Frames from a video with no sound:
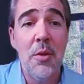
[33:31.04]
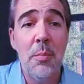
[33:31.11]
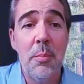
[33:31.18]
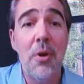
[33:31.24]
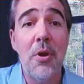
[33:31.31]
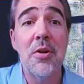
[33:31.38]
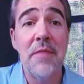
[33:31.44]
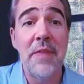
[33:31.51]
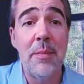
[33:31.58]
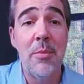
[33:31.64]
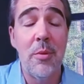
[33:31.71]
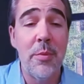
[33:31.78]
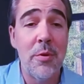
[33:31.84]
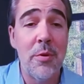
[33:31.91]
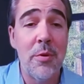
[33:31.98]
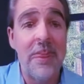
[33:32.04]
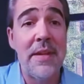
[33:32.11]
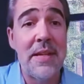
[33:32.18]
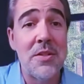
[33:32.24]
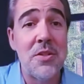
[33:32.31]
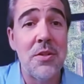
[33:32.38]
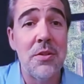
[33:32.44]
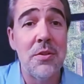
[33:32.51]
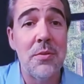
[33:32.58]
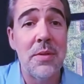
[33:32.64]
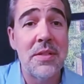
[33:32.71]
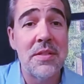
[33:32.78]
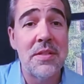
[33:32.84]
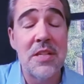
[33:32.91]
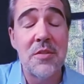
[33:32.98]
part of that moment when they do
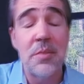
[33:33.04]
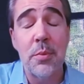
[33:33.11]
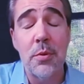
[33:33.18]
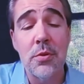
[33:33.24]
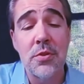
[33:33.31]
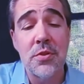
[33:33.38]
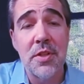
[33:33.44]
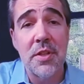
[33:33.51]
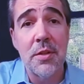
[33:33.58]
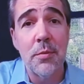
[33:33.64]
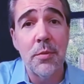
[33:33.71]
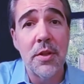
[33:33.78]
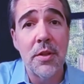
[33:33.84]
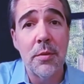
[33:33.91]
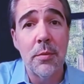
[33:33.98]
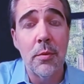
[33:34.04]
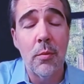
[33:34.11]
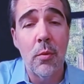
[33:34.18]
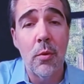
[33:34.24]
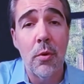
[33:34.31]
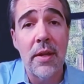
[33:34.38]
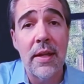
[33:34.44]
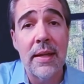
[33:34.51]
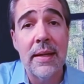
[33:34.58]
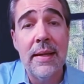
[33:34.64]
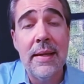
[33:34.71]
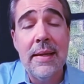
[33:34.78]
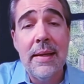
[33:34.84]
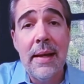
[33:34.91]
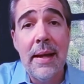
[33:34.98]
is is personally really rewarding.
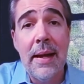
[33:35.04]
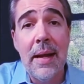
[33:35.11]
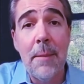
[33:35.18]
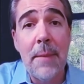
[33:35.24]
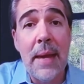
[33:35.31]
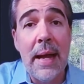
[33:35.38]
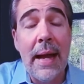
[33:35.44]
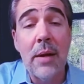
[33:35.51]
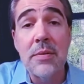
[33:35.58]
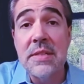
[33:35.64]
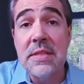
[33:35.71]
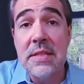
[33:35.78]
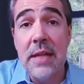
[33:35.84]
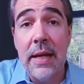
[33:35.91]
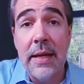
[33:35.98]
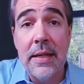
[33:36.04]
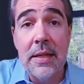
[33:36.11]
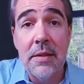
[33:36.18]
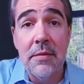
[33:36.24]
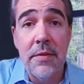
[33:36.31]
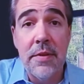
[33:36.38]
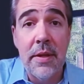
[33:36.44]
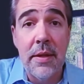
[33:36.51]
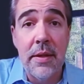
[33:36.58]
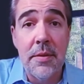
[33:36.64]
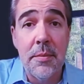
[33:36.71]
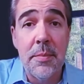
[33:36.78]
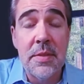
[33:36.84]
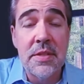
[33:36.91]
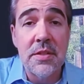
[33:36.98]
Um, outside of the
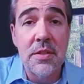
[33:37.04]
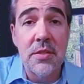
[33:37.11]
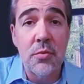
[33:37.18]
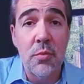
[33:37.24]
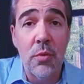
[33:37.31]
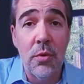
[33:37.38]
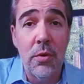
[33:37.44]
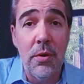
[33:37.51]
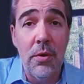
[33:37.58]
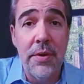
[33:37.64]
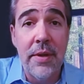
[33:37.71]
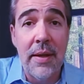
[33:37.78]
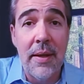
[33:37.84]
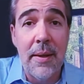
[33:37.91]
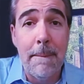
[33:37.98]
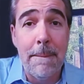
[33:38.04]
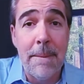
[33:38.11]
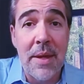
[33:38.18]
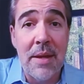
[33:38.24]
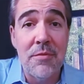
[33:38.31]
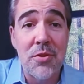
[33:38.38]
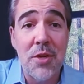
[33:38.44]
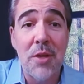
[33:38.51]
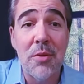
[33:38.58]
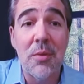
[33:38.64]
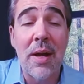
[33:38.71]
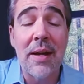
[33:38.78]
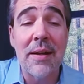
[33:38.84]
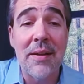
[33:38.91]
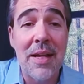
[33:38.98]
the business world, um, I've taught
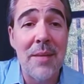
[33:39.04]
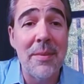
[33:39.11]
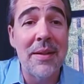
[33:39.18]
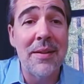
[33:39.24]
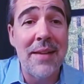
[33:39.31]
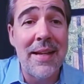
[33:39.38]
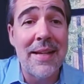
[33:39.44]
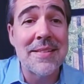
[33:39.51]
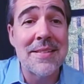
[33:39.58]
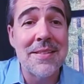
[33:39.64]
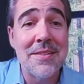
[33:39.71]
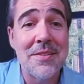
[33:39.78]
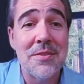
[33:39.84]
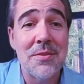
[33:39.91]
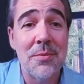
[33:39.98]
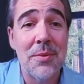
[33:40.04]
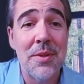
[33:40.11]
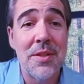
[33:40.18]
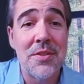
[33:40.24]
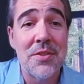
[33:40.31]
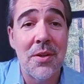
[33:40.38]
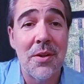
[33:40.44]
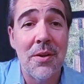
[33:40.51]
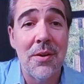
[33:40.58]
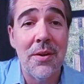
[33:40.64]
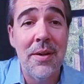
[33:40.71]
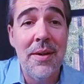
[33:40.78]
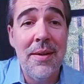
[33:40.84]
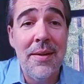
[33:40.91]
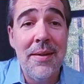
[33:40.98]
rock climbing classes, which are
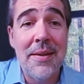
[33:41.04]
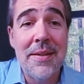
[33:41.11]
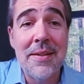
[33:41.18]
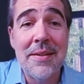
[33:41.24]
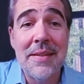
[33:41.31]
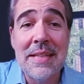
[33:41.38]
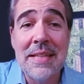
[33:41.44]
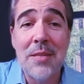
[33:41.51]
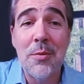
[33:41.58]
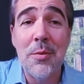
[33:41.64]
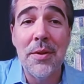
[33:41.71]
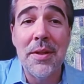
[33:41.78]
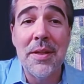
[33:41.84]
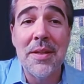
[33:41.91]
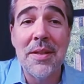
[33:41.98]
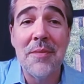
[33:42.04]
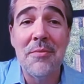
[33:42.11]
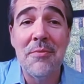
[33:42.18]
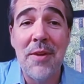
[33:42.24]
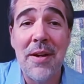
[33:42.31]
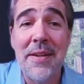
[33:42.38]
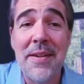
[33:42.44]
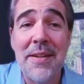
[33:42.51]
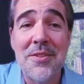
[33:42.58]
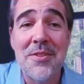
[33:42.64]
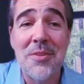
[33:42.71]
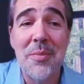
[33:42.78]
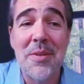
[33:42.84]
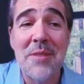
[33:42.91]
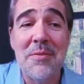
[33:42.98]
you know equally fun, and
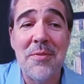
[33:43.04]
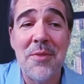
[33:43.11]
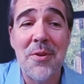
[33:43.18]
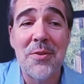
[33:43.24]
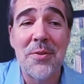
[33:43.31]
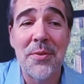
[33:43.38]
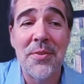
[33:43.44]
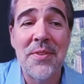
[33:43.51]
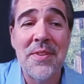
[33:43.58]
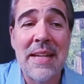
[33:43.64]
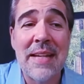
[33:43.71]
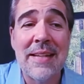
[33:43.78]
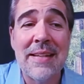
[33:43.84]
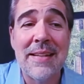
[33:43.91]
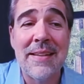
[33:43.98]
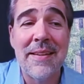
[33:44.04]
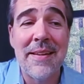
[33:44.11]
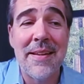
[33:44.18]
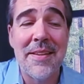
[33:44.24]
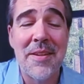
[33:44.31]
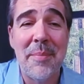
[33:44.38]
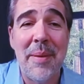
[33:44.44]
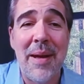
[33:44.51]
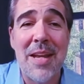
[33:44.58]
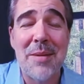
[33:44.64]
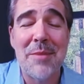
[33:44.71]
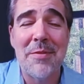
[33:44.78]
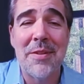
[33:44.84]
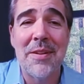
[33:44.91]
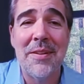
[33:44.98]
so many folks will stand at the the
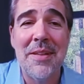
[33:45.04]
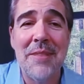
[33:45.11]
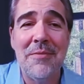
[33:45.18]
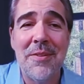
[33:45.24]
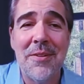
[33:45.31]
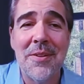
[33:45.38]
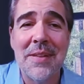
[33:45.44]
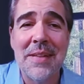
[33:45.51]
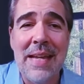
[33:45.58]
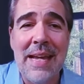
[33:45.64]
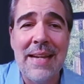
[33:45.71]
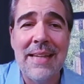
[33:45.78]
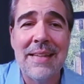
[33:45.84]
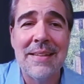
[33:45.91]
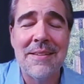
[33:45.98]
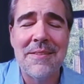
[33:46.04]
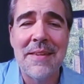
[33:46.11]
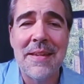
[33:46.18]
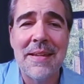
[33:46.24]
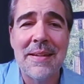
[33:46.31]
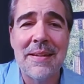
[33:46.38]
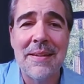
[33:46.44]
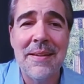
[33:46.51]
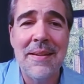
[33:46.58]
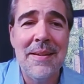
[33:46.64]
bottom of a cliff and look at it and think.